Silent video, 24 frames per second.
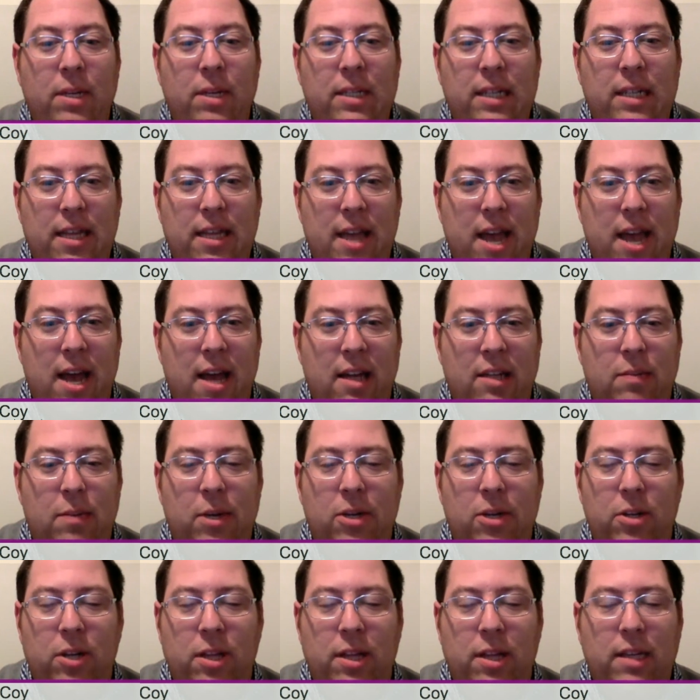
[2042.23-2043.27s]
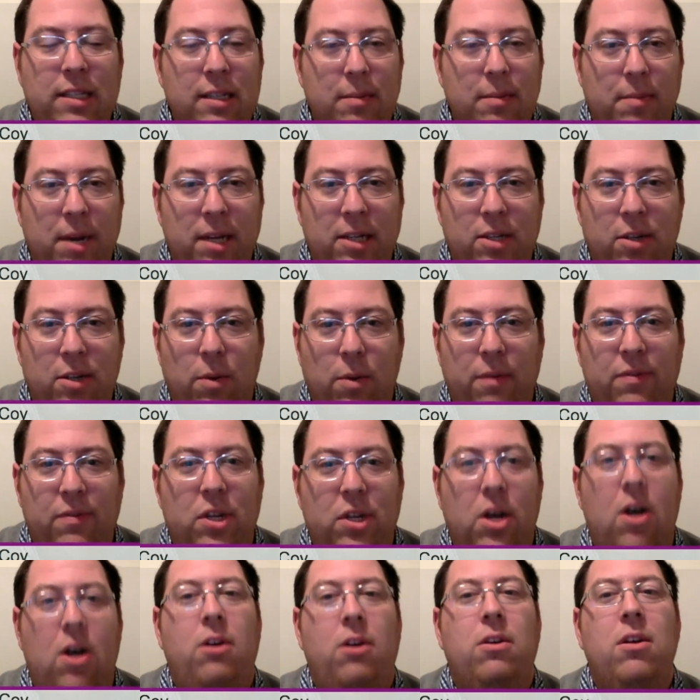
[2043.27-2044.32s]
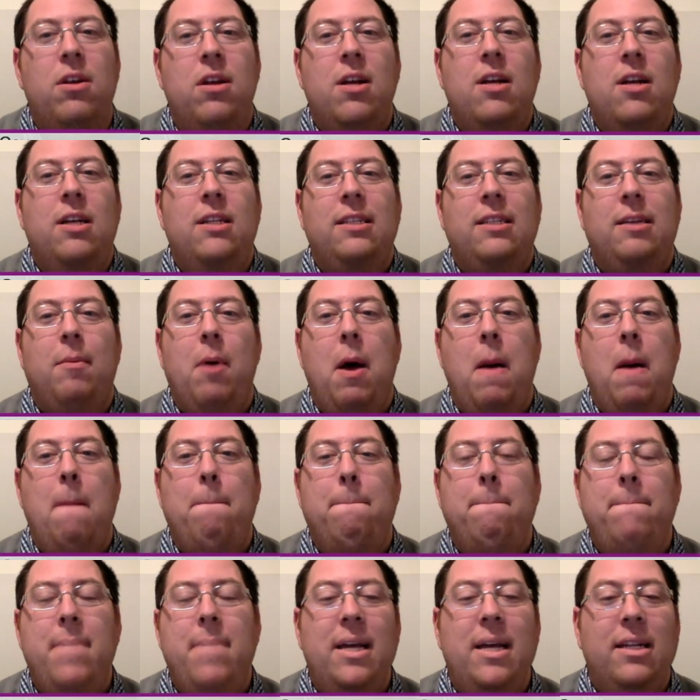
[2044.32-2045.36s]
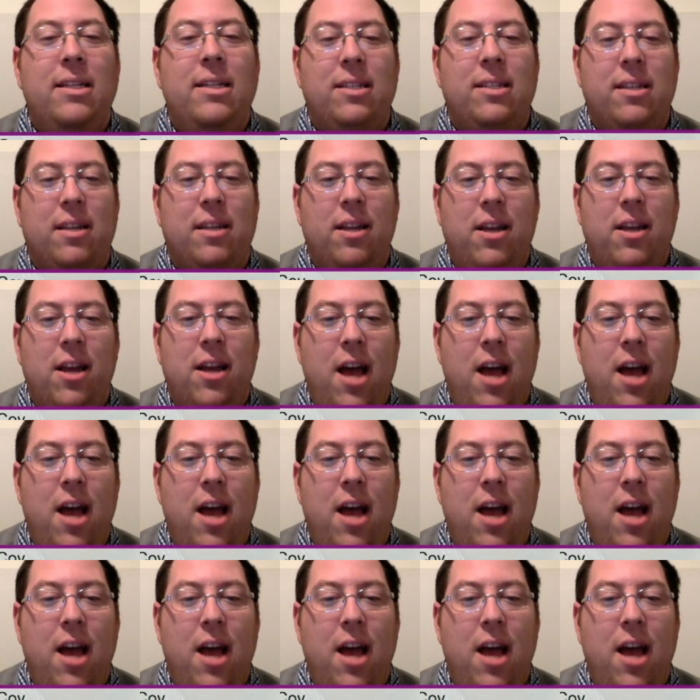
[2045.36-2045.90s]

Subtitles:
see that, especially this semester, we saw some immense